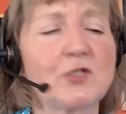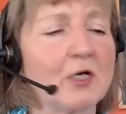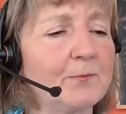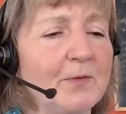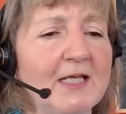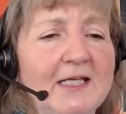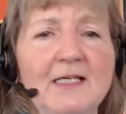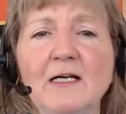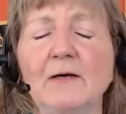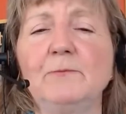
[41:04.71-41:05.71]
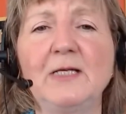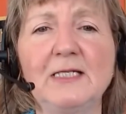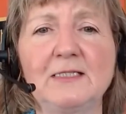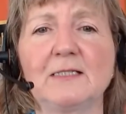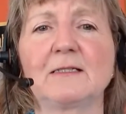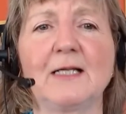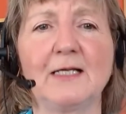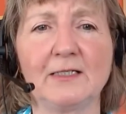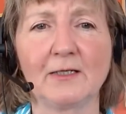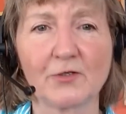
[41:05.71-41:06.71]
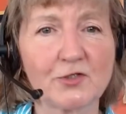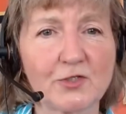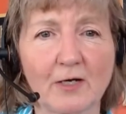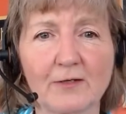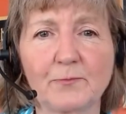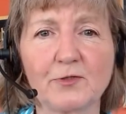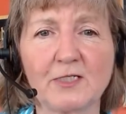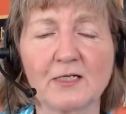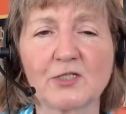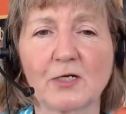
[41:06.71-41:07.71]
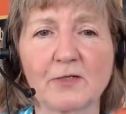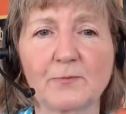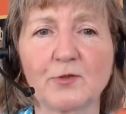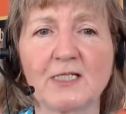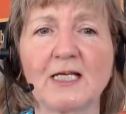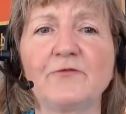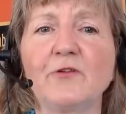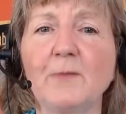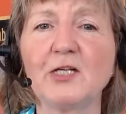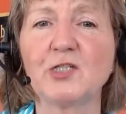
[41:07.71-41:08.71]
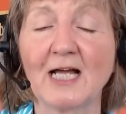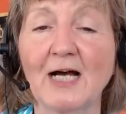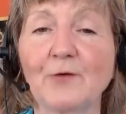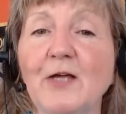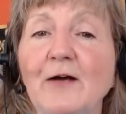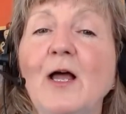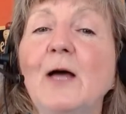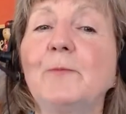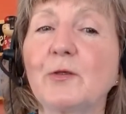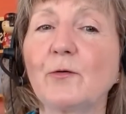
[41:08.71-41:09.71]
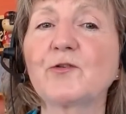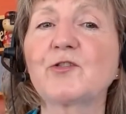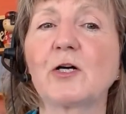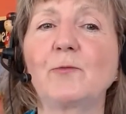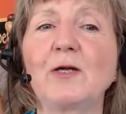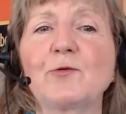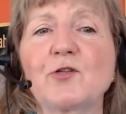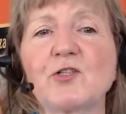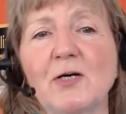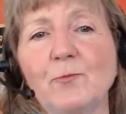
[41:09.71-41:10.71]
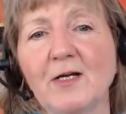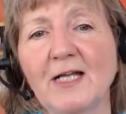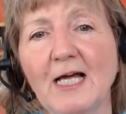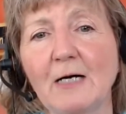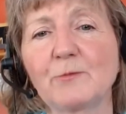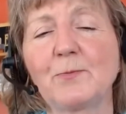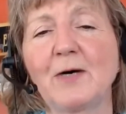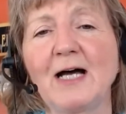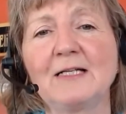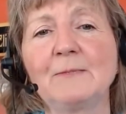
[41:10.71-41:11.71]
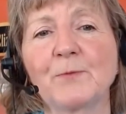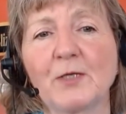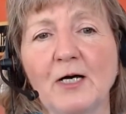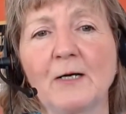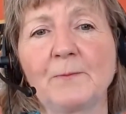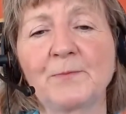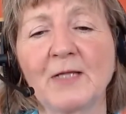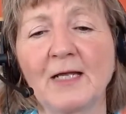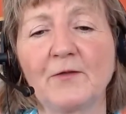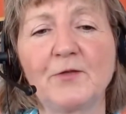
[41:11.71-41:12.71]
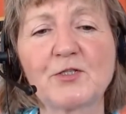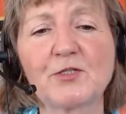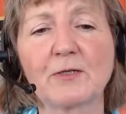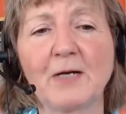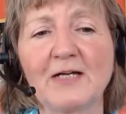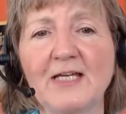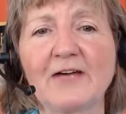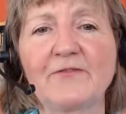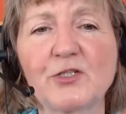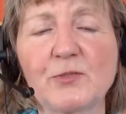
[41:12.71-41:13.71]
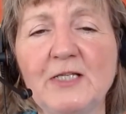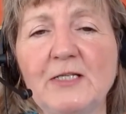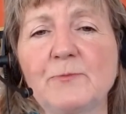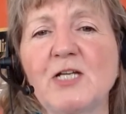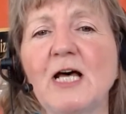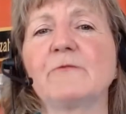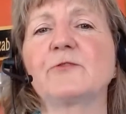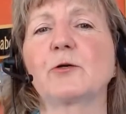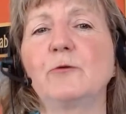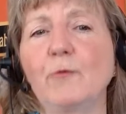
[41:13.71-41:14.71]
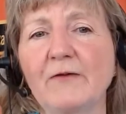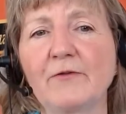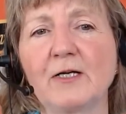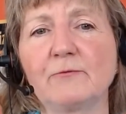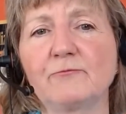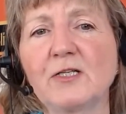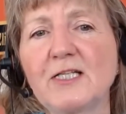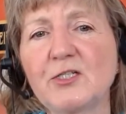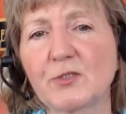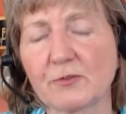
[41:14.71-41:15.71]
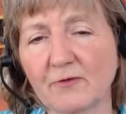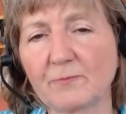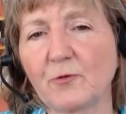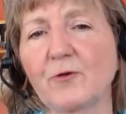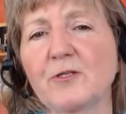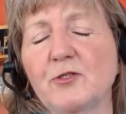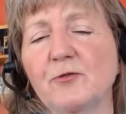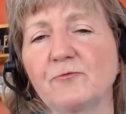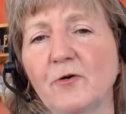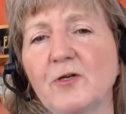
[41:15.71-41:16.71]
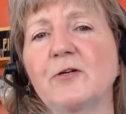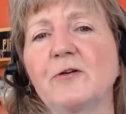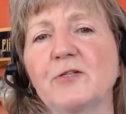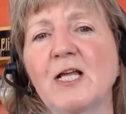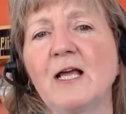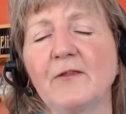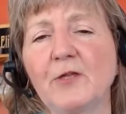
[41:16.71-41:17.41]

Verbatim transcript: So he immediately start putting, started putting information out there. But also, we were somewhat helped by um, this by the FSB themselves or whoever released the report to Reuters